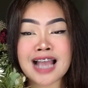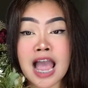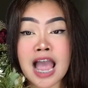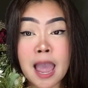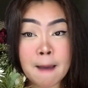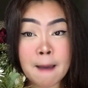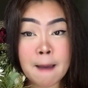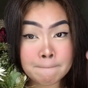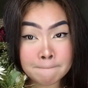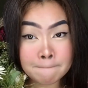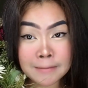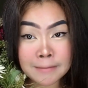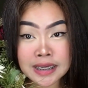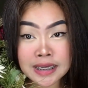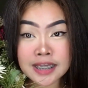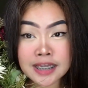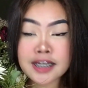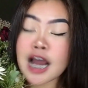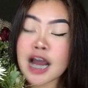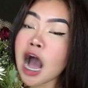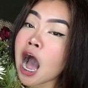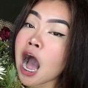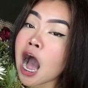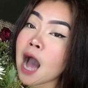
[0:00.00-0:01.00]
I
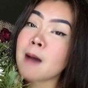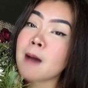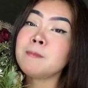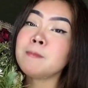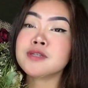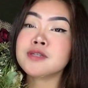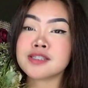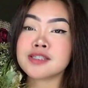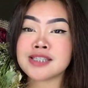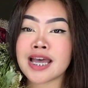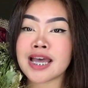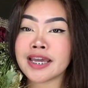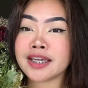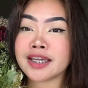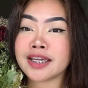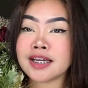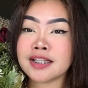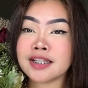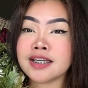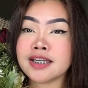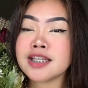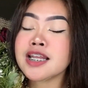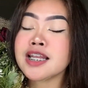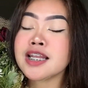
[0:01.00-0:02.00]
mean
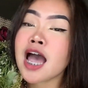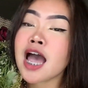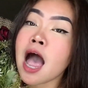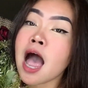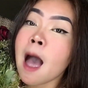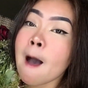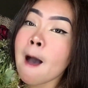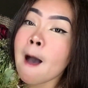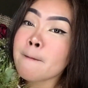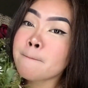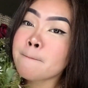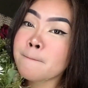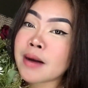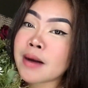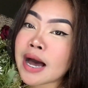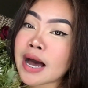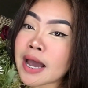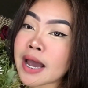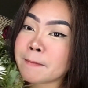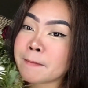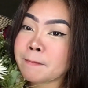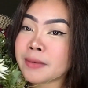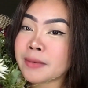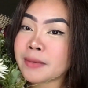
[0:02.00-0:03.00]
upcycle it
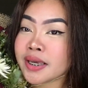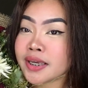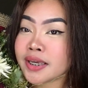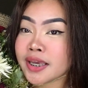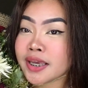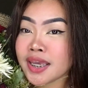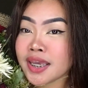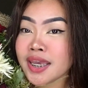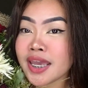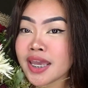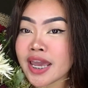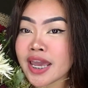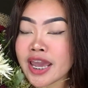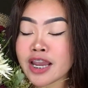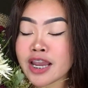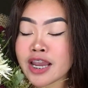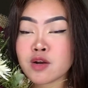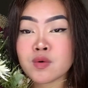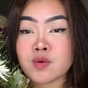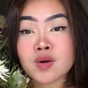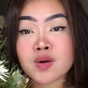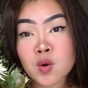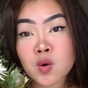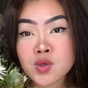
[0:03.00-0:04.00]
by making
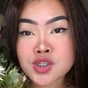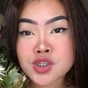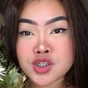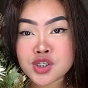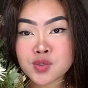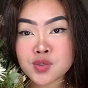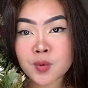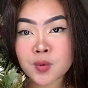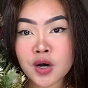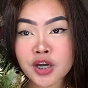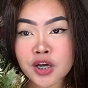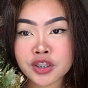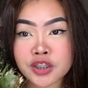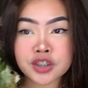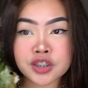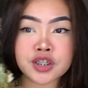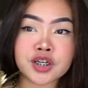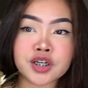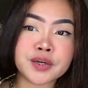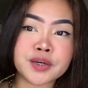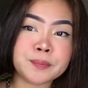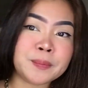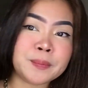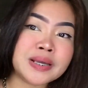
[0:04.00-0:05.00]
a rose
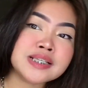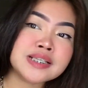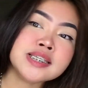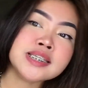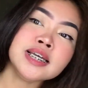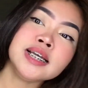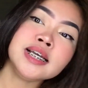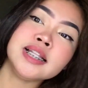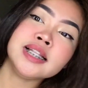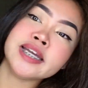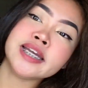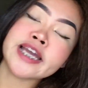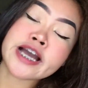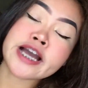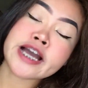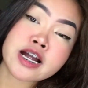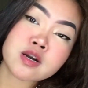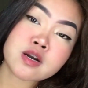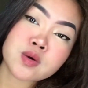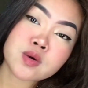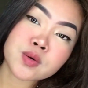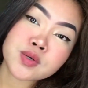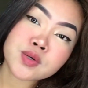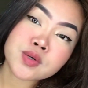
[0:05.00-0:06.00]
water. Basically,
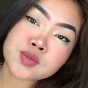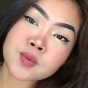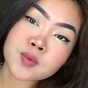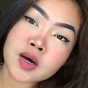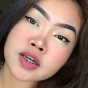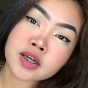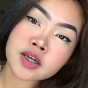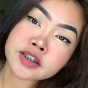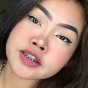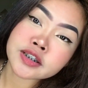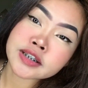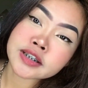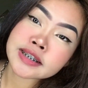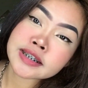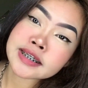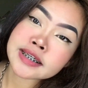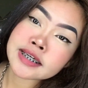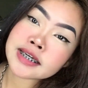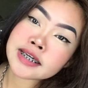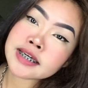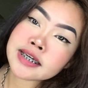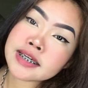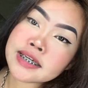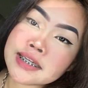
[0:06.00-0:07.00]
a rose water
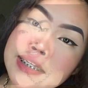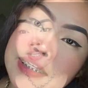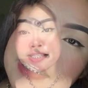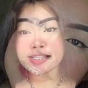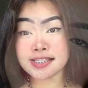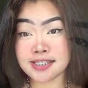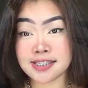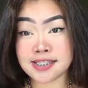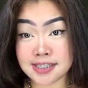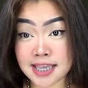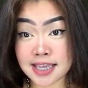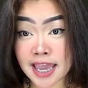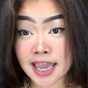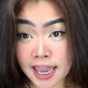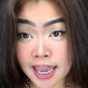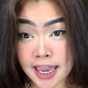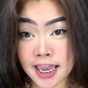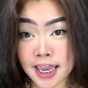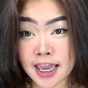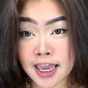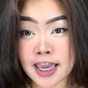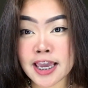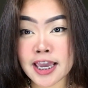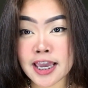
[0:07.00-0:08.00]
is
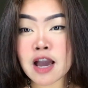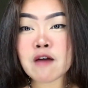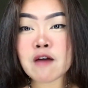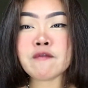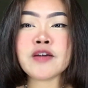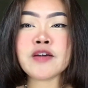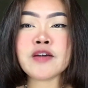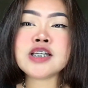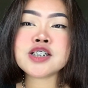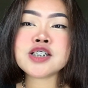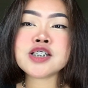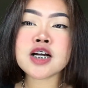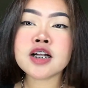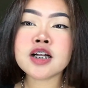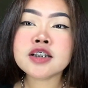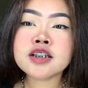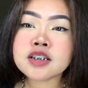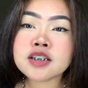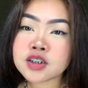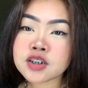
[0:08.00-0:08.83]
a facial